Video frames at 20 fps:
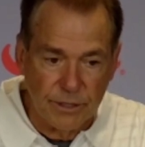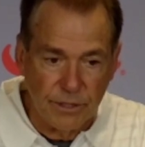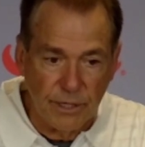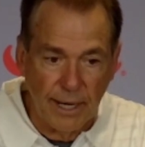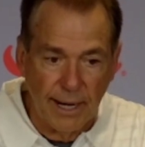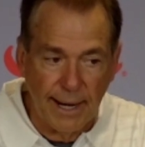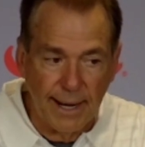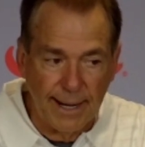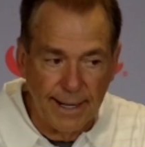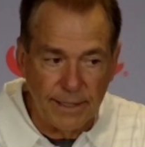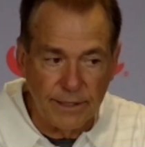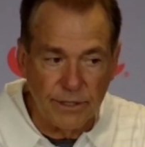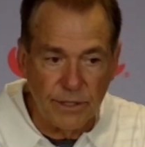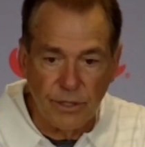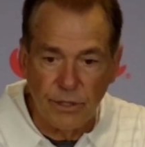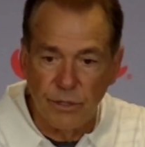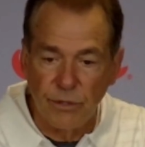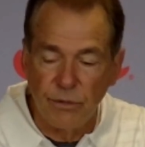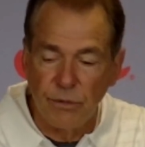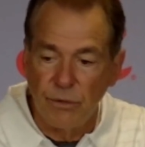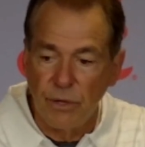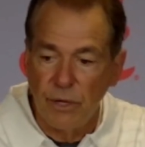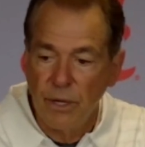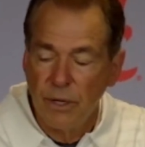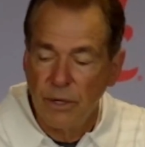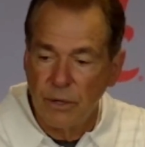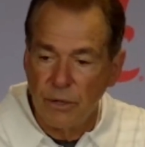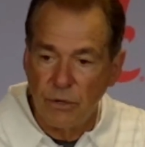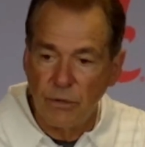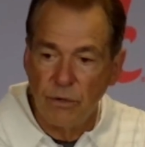You got to execute,
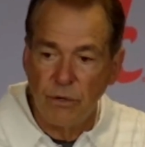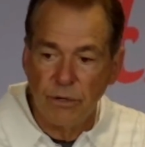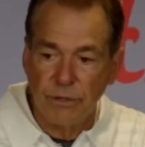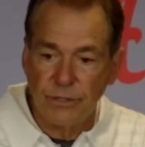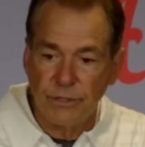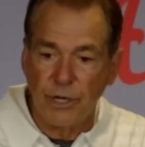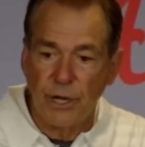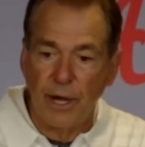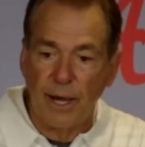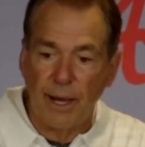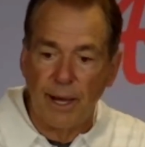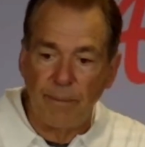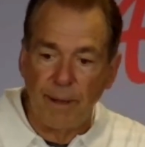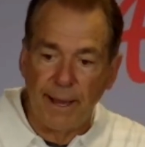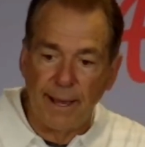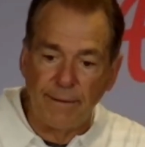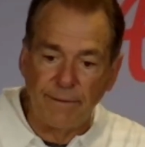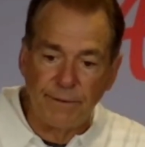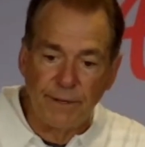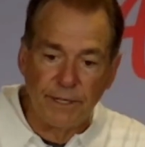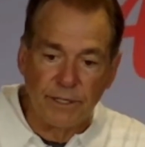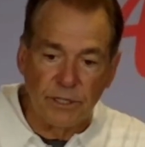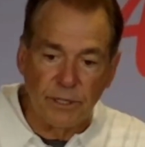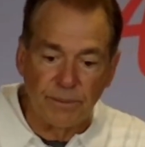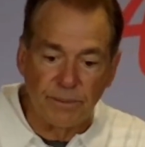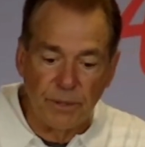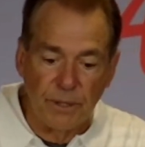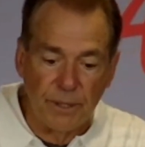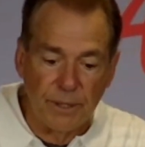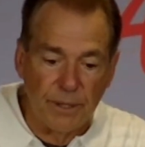do your job, have
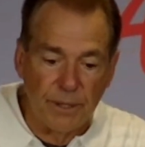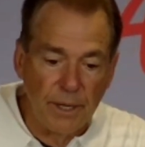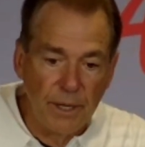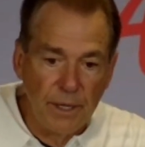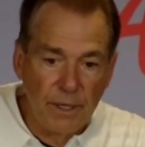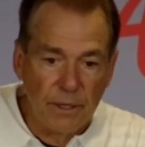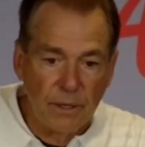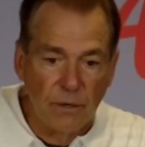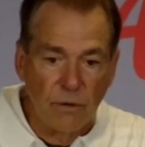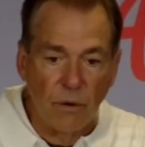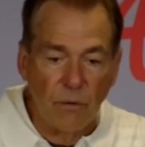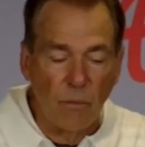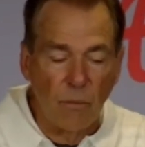discipline, do